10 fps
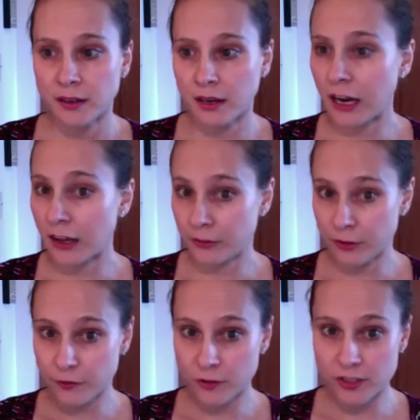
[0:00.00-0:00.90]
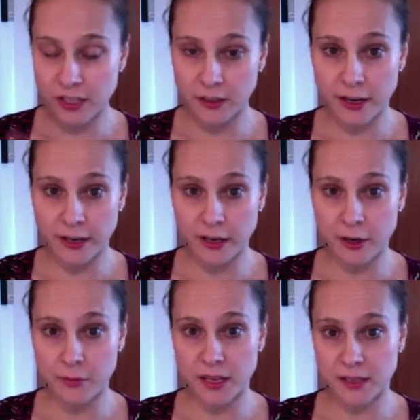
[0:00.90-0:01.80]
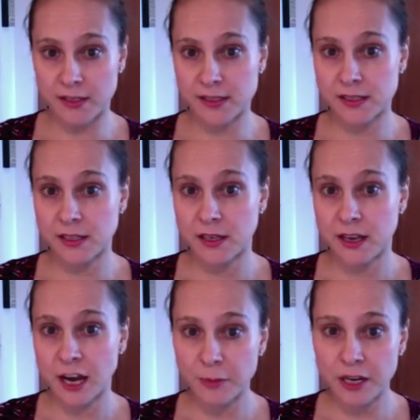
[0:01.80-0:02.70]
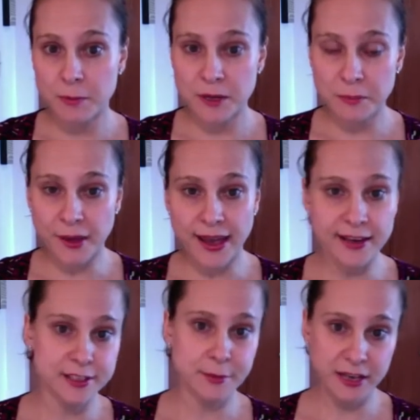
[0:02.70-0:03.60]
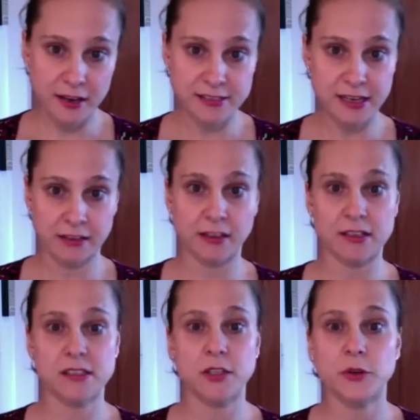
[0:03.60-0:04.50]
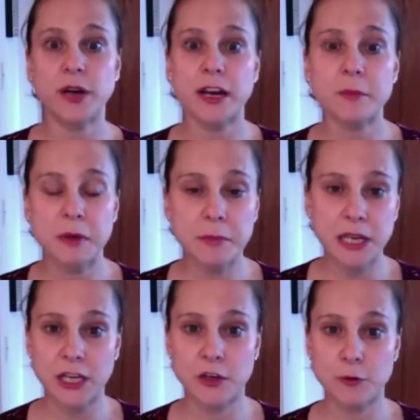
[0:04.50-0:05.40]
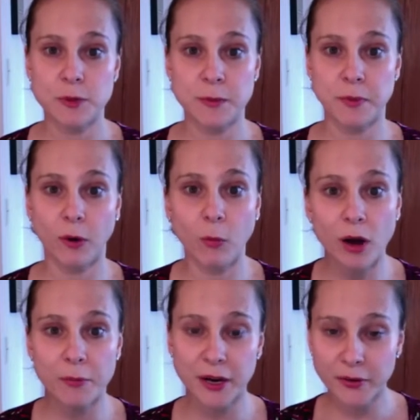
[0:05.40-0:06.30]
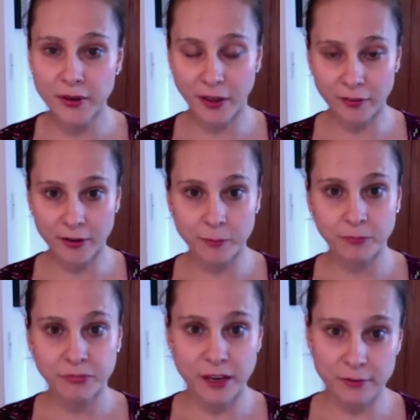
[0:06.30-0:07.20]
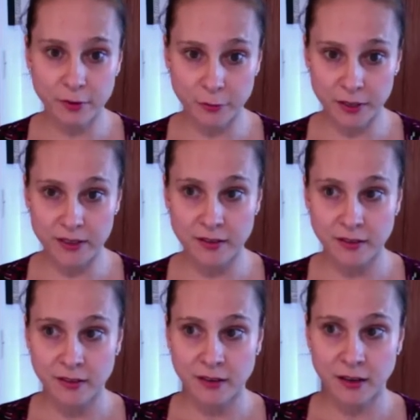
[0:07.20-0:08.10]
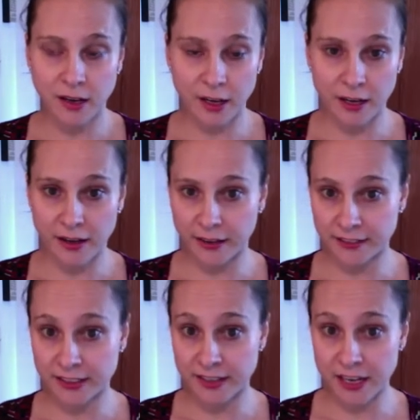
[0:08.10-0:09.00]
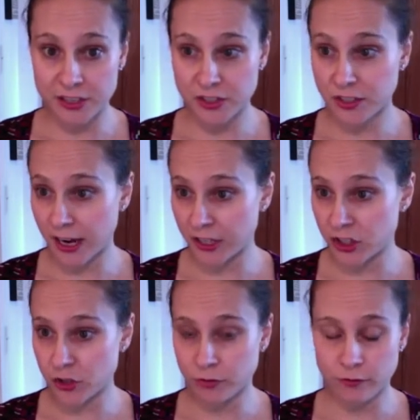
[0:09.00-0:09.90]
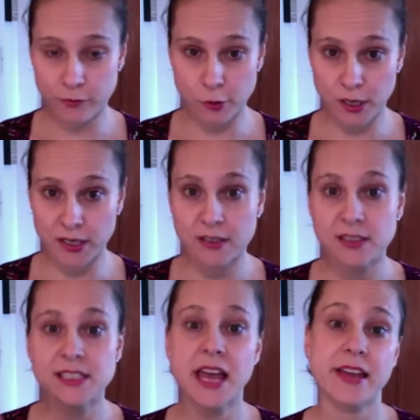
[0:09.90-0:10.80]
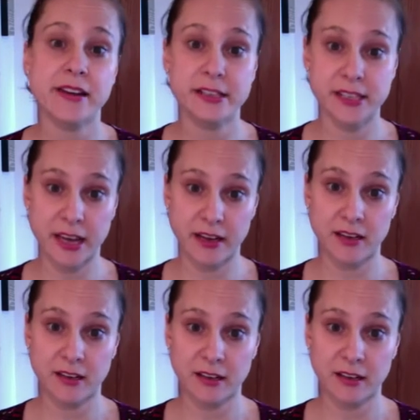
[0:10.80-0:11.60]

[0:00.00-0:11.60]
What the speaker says: the first line item is how many people I added to my contact list. So you've got to be meeting new people one way or another every week. And I shoot for 10 a day.